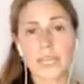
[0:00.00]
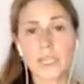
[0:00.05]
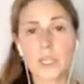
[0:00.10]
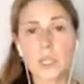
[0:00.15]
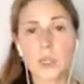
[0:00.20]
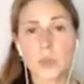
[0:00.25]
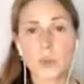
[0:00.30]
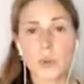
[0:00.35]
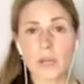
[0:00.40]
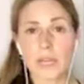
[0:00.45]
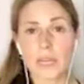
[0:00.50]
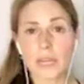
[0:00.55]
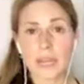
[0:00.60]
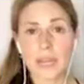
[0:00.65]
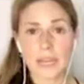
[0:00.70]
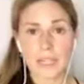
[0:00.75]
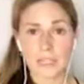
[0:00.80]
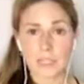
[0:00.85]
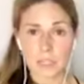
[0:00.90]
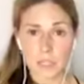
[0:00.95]
into it
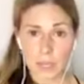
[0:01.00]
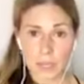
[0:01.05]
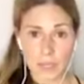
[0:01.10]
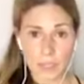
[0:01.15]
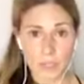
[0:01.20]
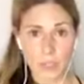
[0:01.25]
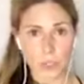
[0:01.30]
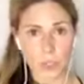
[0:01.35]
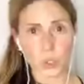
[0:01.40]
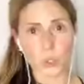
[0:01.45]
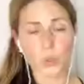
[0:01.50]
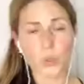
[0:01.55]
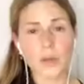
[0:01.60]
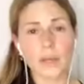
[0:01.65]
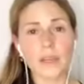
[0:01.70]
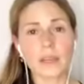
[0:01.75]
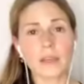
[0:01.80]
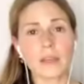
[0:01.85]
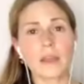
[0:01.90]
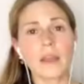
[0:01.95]
and do
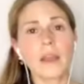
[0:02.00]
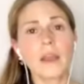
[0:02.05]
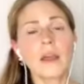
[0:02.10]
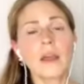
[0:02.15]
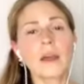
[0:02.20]
it,